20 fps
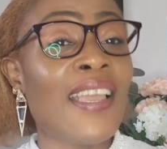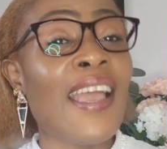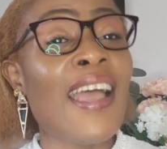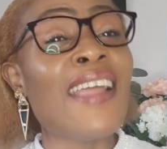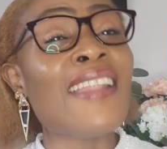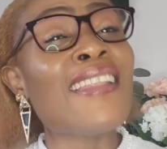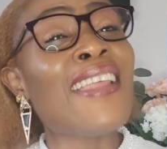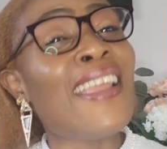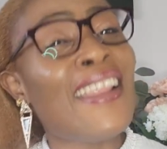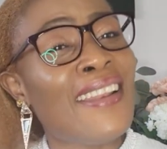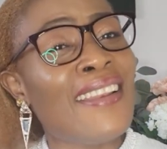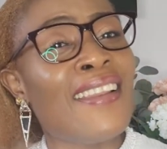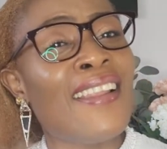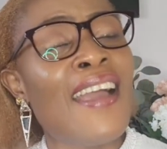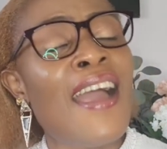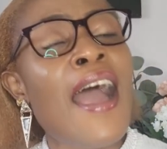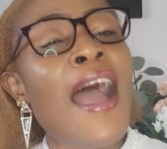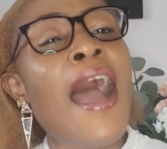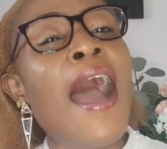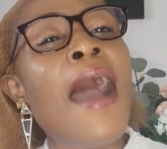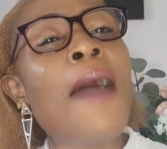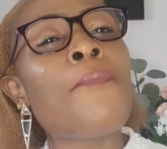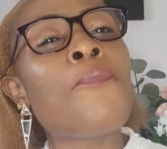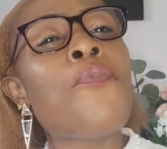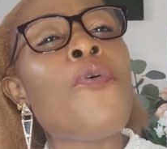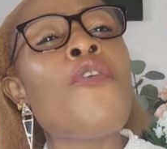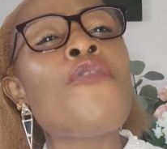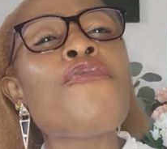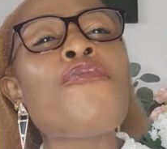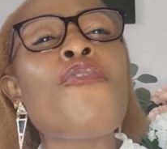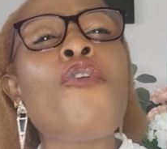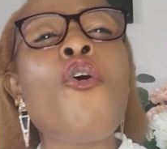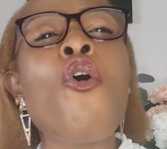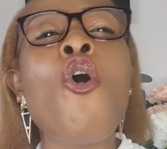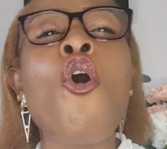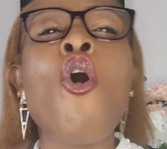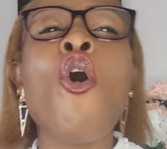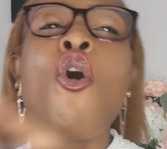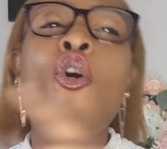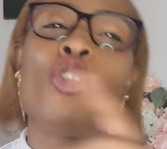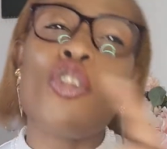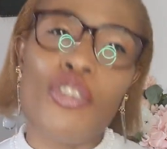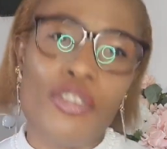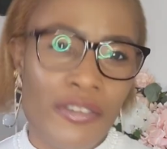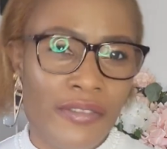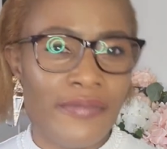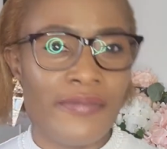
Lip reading: And then, above all,